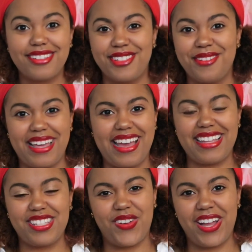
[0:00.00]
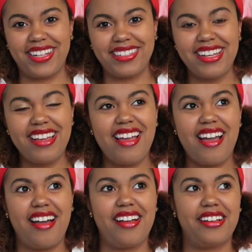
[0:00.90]
do that, it's fine.
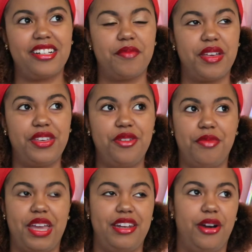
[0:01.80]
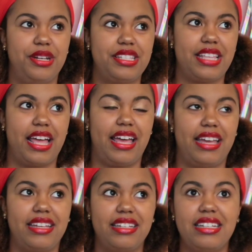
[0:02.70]
You may notice
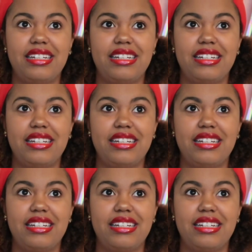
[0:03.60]
that